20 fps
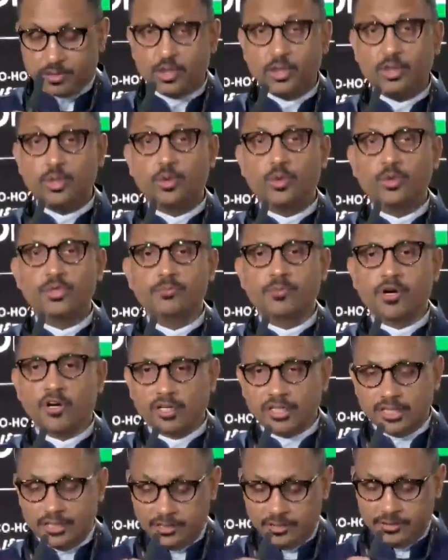Guten
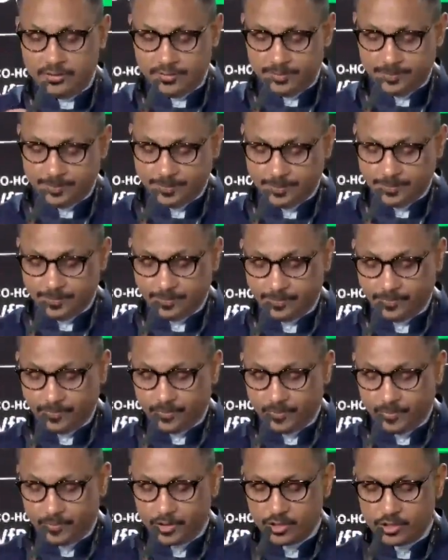Morgen.
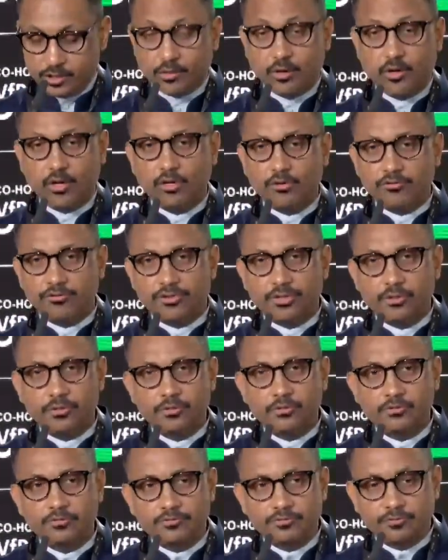To all of you
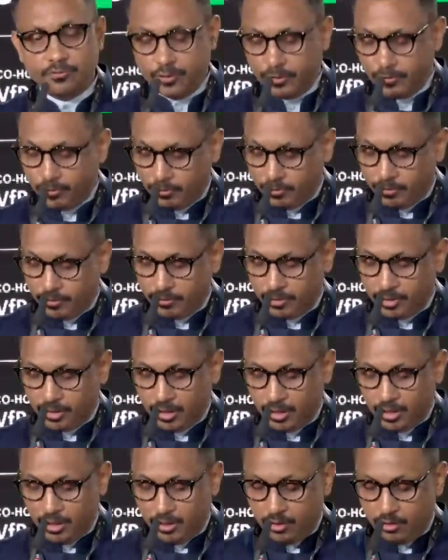
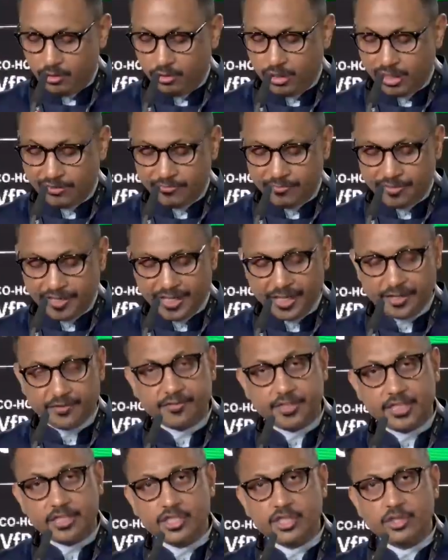who have braved
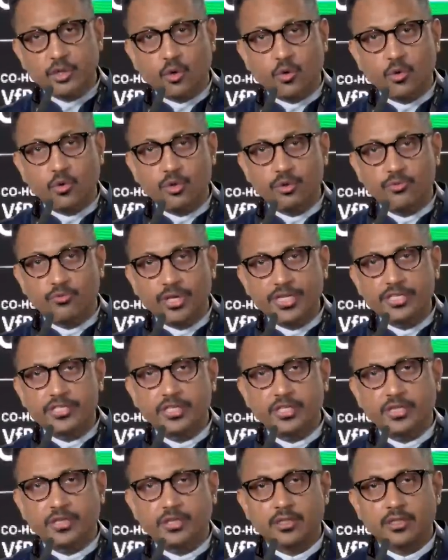this cold
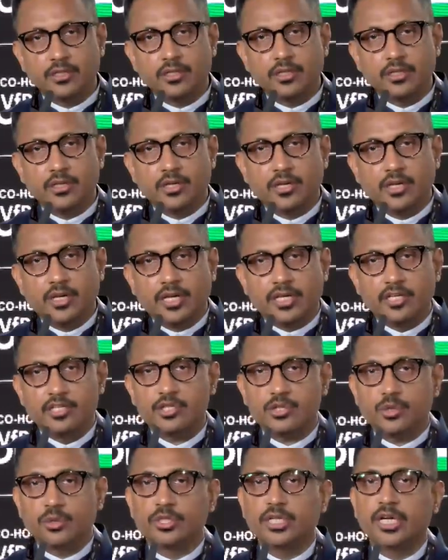winter in
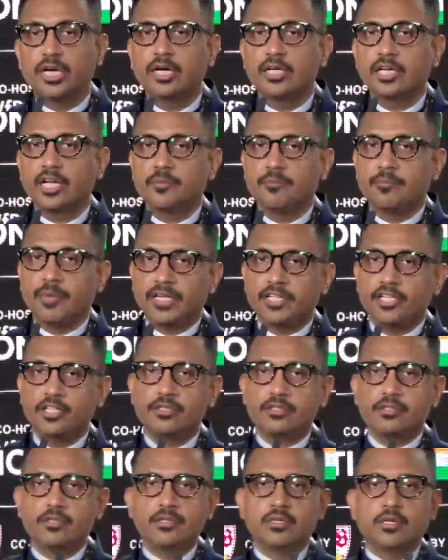Stuttgart and made it
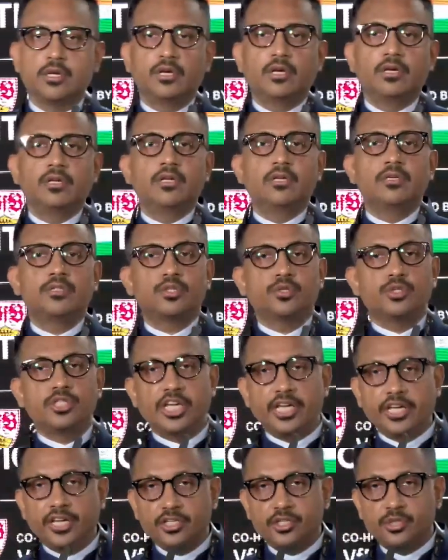to
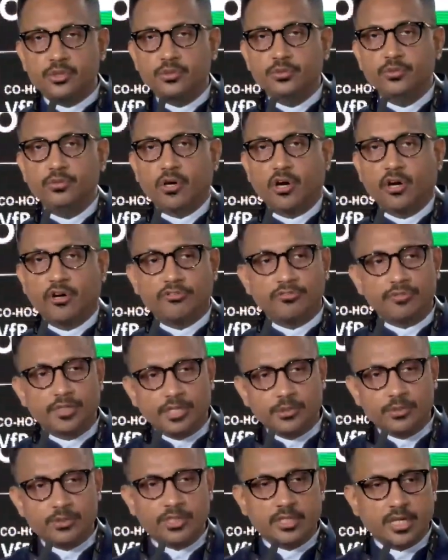day 2 of
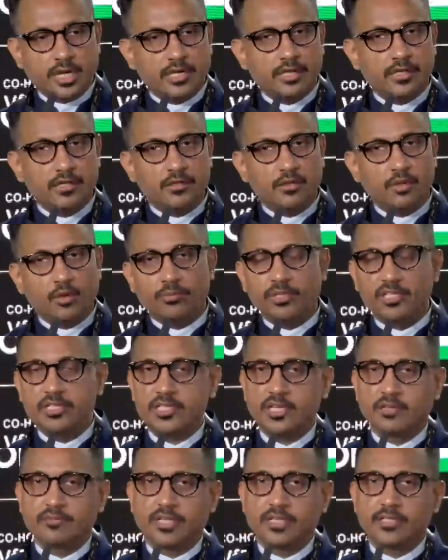News 9 Global
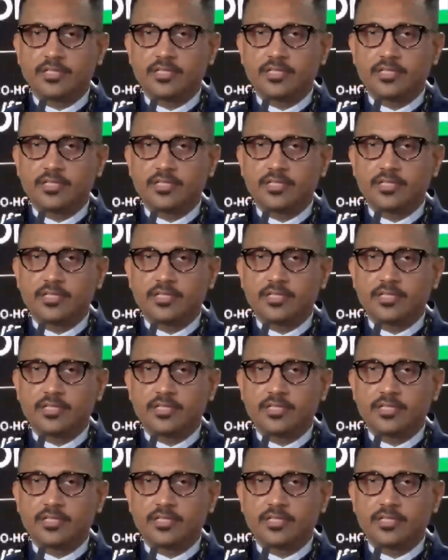Summit.